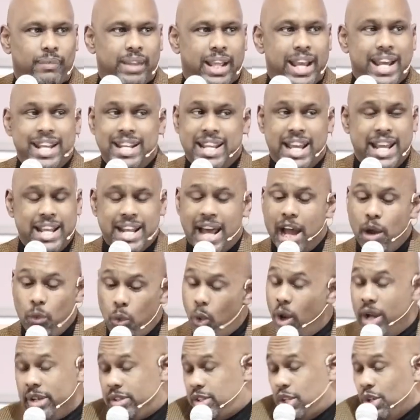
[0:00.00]
And I
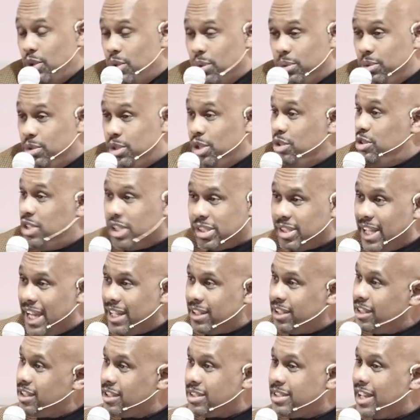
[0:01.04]
want to do just like
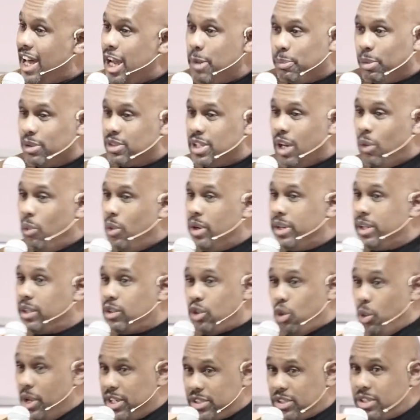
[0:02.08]
the disciples. I want to
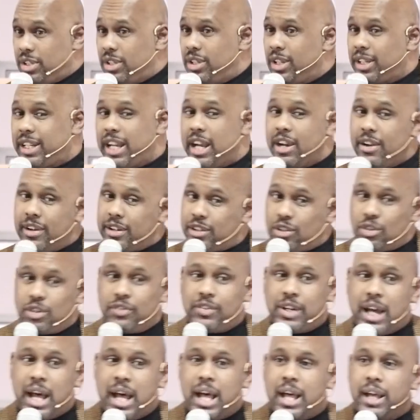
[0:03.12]
question the character of
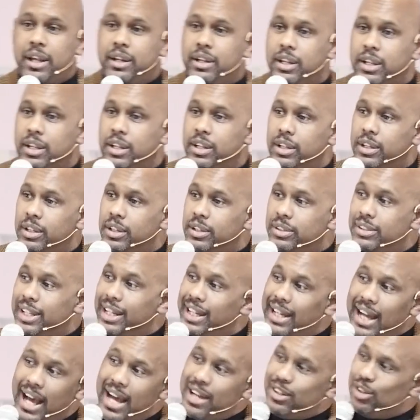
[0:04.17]
God. Say,
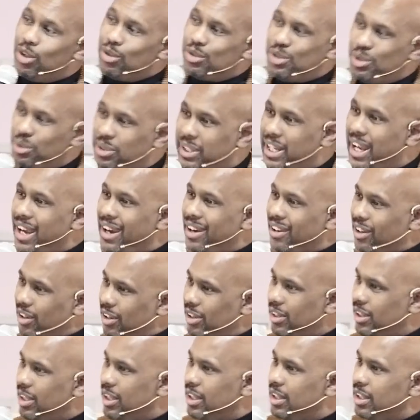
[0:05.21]
God, don't you
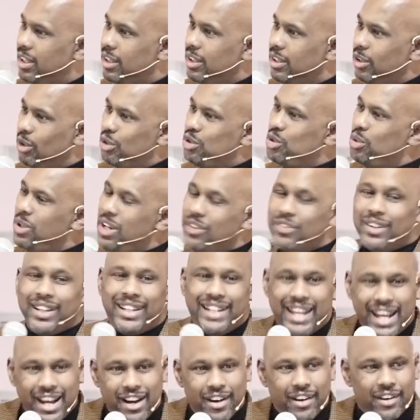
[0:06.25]
care? Don't you even
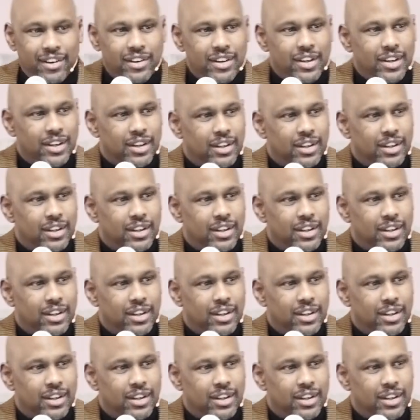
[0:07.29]
care?